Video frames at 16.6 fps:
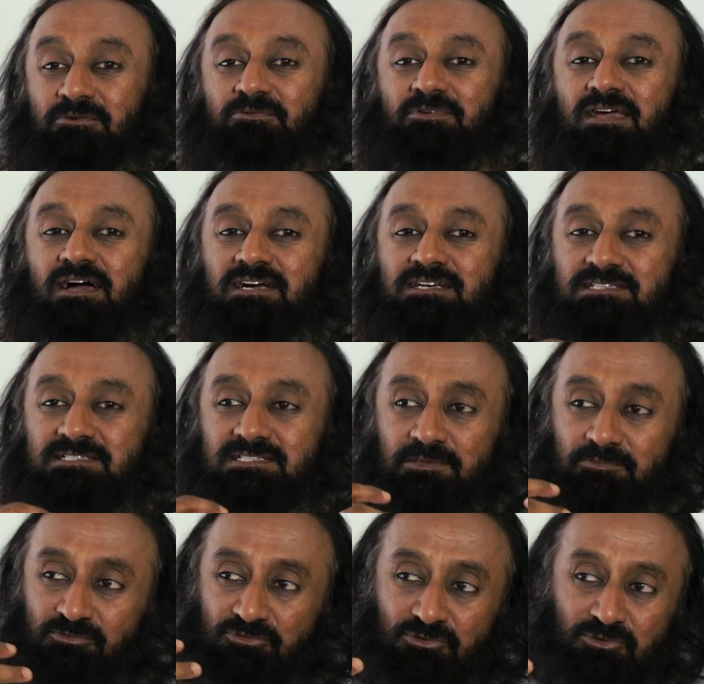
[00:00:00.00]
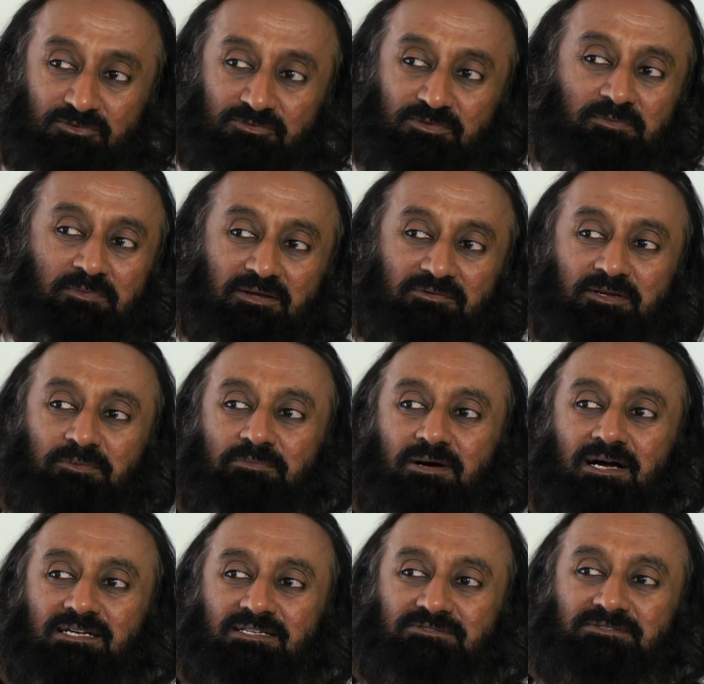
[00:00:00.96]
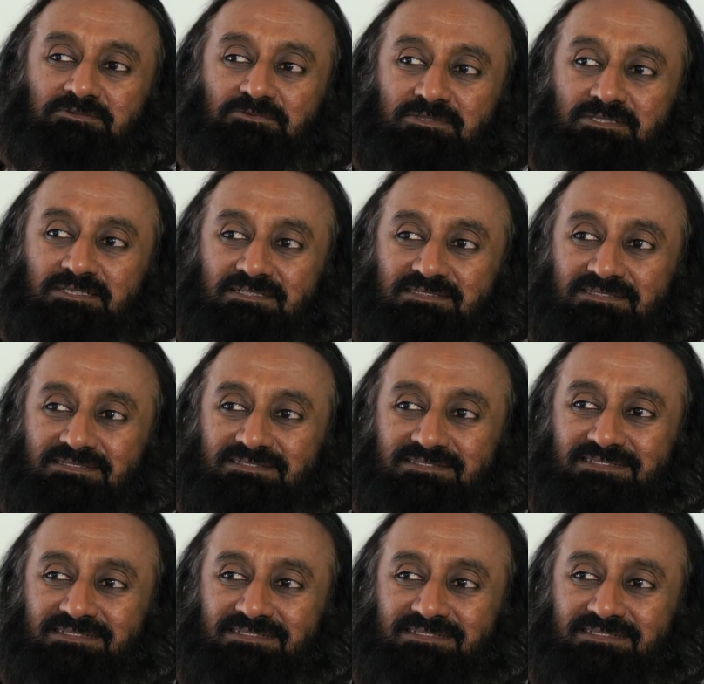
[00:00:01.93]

We accept food from every part of the world.